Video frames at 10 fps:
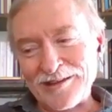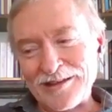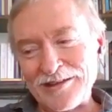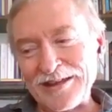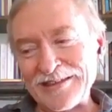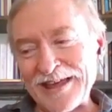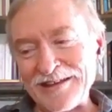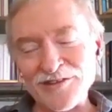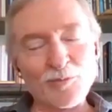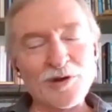I think that
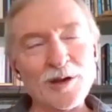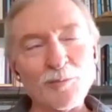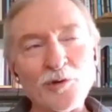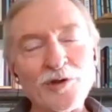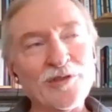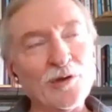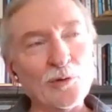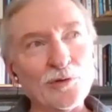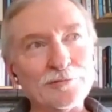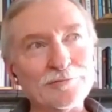is a problem with the
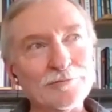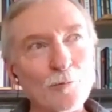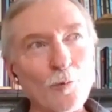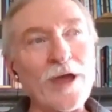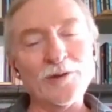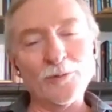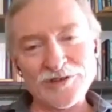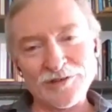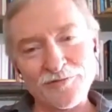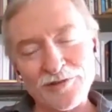whole way in
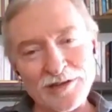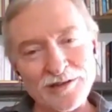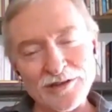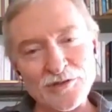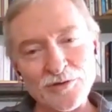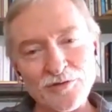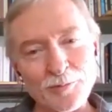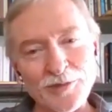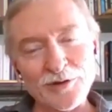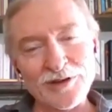which the issue of
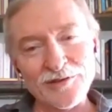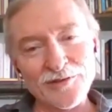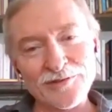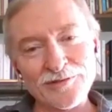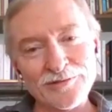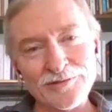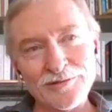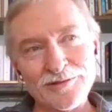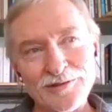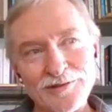community is
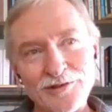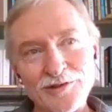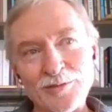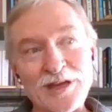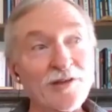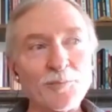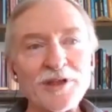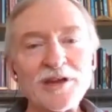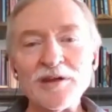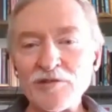termed. And there are
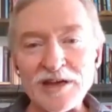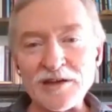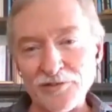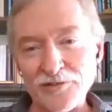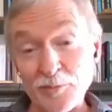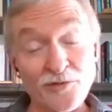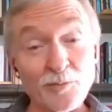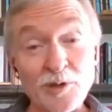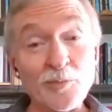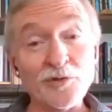plenty of great examples of
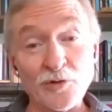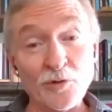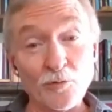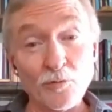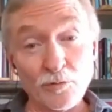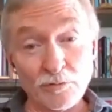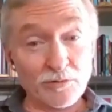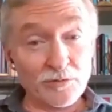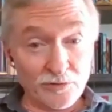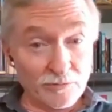people doing
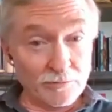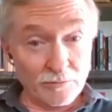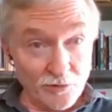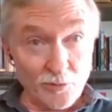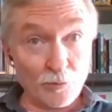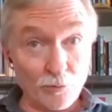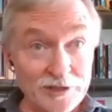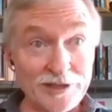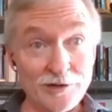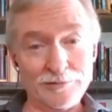doing
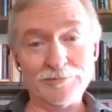really good